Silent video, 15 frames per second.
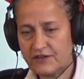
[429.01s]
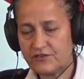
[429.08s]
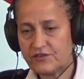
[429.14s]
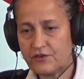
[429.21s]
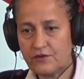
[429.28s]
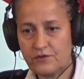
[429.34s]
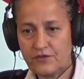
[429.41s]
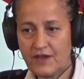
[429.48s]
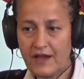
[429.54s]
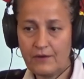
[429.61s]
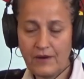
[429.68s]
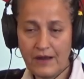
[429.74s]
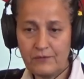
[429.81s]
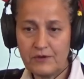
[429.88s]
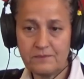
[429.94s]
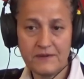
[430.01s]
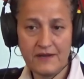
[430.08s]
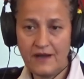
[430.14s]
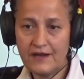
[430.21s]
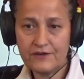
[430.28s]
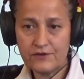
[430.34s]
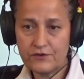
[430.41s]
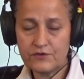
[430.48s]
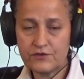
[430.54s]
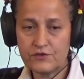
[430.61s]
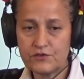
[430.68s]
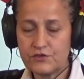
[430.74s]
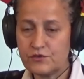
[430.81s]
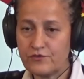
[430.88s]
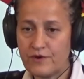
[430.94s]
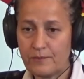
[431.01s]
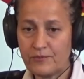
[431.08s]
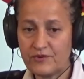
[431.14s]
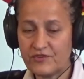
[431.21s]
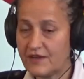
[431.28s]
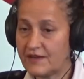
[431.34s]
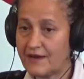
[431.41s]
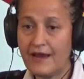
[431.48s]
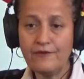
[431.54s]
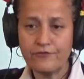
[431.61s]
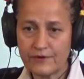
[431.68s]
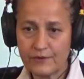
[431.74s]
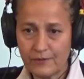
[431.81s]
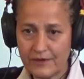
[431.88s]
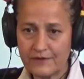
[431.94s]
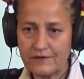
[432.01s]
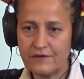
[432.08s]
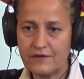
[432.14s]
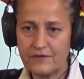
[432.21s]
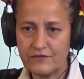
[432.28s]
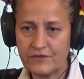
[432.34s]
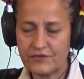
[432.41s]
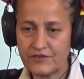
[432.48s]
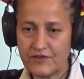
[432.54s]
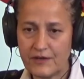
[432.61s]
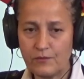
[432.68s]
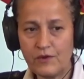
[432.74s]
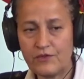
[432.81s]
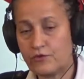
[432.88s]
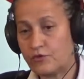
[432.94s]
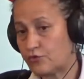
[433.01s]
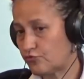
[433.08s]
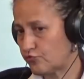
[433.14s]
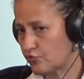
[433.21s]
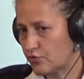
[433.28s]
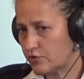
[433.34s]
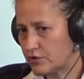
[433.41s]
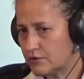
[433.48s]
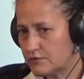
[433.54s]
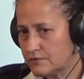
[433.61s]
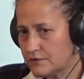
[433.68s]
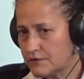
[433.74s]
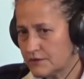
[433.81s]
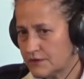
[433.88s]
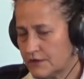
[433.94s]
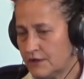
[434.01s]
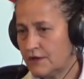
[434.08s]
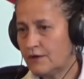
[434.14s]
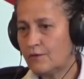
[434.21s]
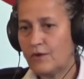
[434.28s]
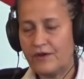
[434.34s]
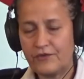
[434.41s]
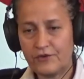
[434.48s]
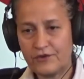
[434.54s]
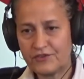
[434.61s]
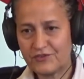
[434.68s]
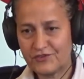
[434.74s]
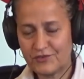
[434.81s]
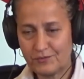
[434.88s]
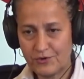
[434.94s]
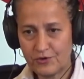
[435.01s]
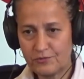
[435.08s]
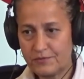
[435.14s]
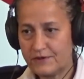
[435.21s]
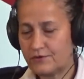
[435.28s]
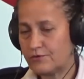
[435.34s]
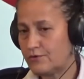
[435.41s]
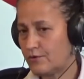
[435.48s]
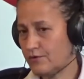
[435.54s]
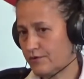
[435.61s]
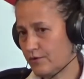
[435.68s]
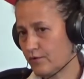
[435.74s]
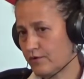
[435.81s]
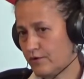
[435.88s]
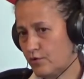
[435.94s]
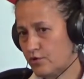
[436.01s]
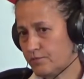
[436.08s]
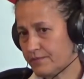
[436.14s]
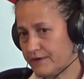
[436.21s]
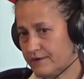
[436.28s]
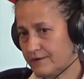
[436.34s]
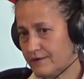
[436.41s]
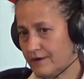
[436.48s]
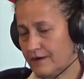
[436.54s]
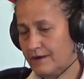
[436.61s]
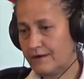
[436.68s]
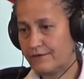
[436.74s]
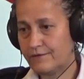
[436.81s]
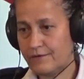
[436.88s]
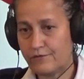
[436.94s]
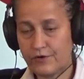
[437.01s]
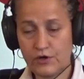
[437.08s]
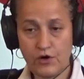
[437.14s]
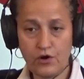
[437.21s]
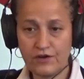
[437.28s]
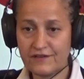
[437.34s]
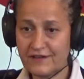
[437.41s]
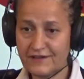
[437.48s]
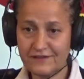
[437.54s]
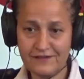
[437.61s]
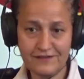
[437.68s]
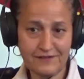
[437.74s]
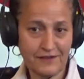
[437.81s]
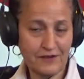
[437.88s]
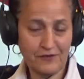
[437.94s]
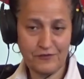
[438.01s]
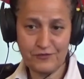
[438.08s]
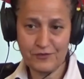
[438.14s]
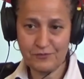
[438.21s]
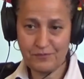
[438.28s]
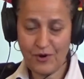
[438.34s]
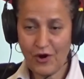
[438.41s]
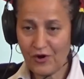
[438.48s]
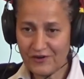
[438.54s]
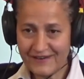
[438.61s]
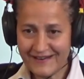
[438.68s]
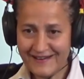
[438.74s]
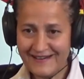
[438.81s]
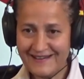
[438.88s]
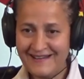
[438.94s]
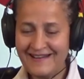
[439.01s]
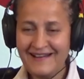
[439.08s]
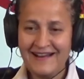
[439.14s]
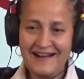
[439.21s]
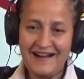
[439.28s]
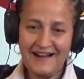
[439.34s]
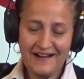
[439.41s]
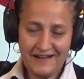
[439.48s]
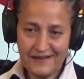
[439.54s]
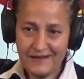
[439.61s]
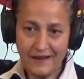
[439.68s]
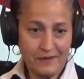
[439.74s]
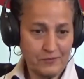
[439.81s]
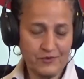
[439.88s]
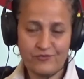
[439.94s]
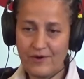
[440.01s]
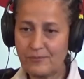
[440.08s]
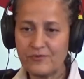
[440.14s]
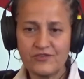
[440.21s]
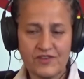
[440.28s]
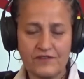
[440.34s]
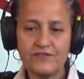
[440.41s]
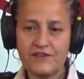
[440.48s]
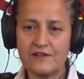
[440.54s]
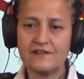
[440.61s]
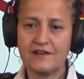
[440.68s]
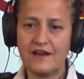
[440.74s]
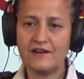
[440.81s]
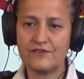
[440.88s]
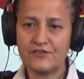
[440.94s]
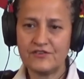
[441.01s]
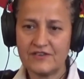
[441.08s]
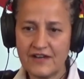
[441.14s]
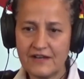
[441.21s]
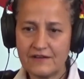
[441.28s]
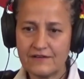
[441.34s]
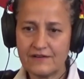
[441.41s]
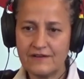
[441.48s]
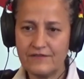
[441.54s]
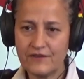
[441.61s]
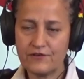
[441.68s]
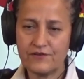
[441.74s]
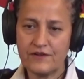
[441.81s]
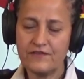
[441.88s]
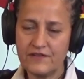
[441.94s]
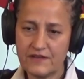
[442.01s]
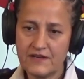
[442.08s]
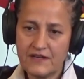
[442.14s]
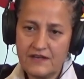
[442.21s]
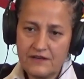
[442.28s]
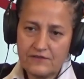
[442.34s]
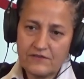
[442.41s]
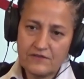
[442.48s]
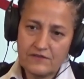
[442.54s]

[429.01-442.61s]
So that I would be honored to represent everyone in the state, whether it's rural, whether it's suburban or urban, regardless of your party. I would represent the entire state in the needs.